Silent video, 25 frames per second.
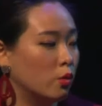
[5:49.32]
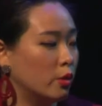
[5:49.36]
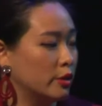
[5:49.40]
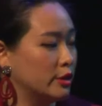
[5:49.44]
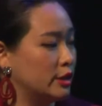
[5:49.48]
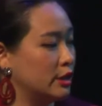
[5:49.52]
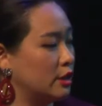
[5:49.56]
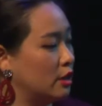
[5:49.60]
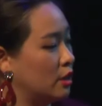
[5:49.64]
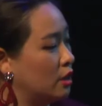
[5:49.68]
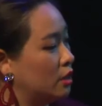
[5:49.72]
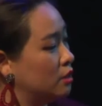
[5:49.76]

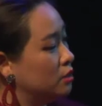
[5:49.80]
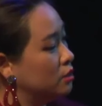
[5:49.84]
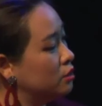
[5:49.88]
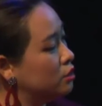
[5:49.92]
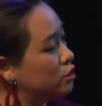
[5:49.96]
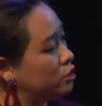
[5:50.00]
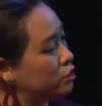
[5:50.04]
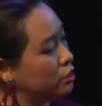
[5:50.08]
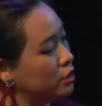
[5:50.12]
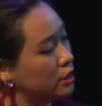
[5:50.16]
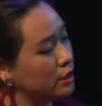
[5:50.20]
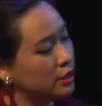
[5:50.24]
Was it a
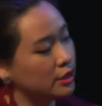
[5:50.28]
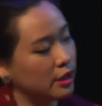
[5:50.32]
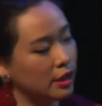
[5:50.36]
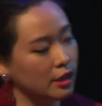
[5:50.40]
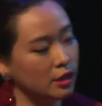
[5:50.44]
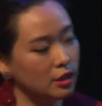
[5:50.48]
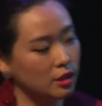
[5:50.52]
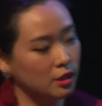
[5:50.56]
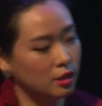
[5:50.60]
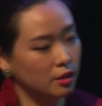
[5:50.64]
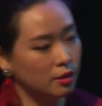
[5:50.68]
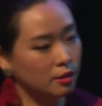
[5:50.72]

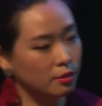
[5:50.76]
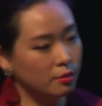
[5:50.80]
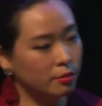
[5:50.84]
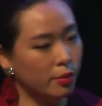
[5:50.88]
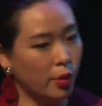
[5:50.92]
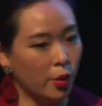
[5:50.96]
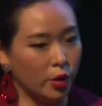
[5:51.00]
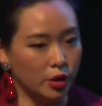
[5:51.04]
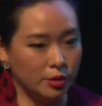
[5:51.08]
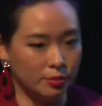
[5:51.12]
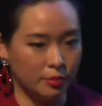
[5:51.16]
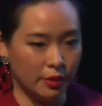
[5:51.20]
suicide,
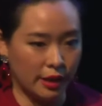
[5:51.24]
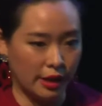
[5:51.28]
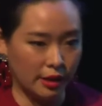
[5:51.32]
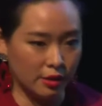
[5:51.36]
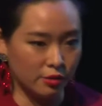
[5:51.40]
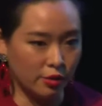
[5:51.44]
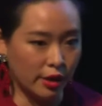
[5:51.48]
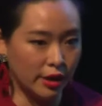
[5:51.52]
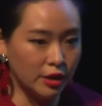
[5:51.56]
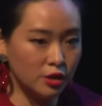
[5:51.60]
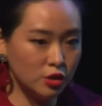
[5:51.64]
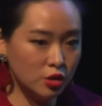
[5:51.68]
point
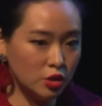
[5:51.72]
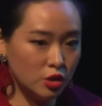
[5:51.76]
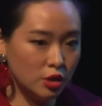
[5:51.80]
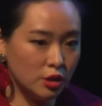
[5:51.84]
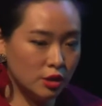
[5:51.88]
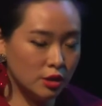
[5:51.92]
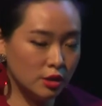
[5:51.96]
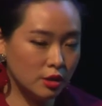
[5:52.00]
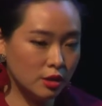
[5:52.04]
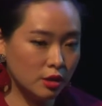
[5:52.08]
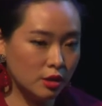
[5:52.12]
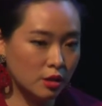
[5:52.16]
blank range,
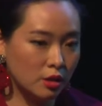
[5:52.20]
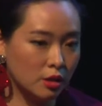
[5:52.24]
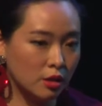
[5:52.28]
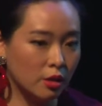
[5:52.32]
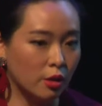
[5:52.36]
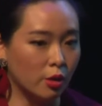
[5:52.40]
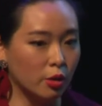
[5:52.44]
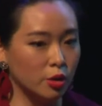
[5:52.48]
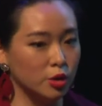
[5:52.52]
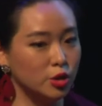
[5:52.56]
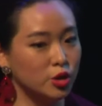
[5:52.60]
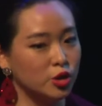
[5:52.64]

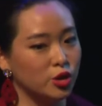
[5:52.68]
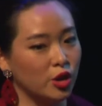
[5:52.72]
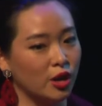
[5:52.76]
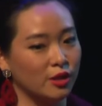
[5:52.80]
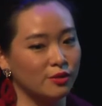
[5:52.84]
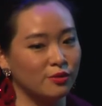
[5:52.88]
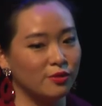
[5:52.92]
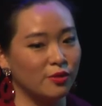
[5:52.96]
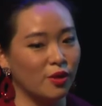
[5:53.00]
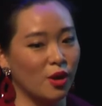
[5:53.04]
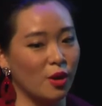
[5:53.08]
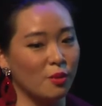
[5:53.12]
or
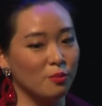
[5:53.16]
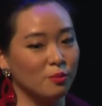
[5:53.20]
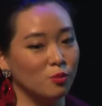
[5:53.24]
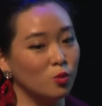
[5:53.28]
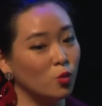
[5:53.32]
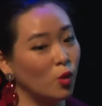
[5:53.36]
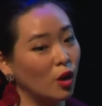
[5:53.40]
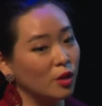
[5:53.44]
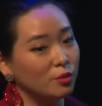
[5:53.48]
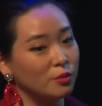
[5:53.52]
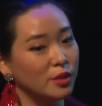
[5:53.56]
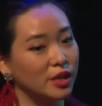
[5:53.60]
shot
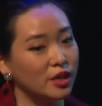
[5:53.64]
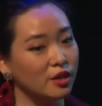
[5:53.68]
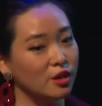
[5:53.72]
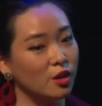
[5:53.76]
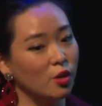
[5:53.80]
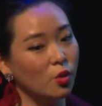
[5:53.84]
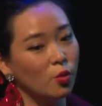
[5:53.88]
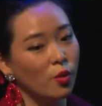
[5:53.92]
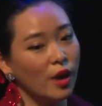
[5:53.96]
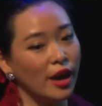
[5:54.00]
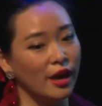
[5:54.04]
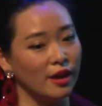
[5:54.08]
from 1 meter
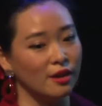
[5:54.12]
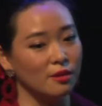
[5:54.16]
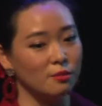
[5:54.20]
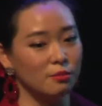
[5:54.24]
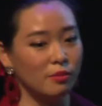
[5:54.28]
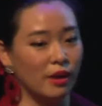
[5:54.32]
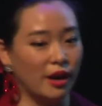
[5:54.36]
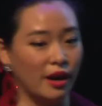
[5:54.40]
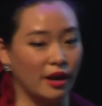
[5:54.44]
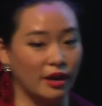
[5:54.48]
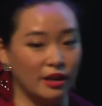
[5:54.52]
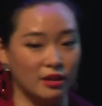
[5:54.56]
away
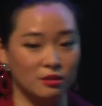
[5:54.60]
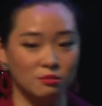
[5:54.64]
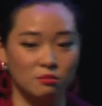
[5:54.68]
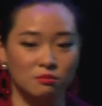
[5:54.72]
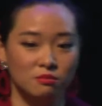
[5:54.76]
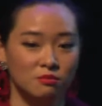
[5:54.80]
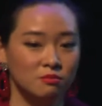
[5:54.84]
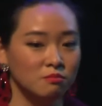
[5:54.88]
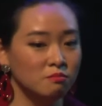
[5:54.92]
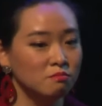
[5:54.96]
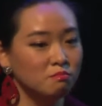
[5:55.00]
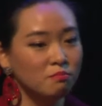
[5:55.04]
by
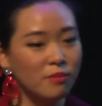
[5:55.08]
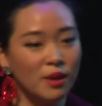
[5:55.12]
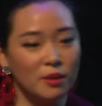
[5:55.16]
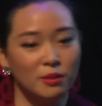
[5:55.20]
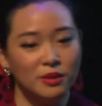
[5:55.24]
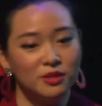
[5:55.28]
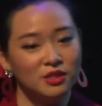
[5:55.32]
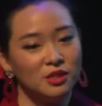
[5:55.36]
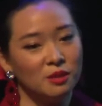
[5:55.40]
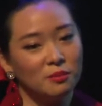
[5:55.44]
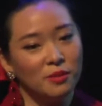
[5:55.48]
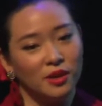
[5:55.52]

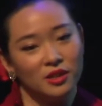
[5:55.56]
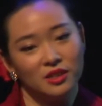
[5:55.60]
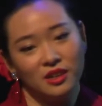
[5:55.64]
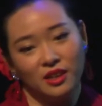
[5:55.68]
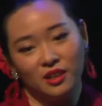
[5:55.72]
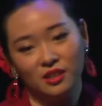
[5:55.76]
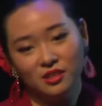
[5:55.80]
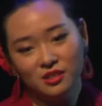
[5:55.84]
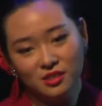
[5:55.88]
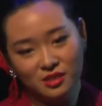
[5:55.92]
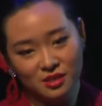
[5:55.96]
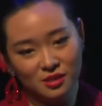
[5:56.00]
maybe somebody
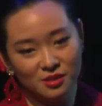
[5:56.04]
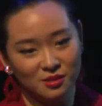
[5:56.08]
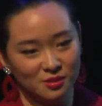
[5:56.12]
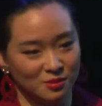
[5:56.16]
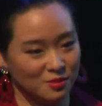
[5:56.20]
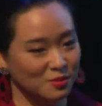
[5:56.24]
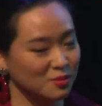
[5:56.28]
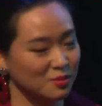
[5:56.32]
else?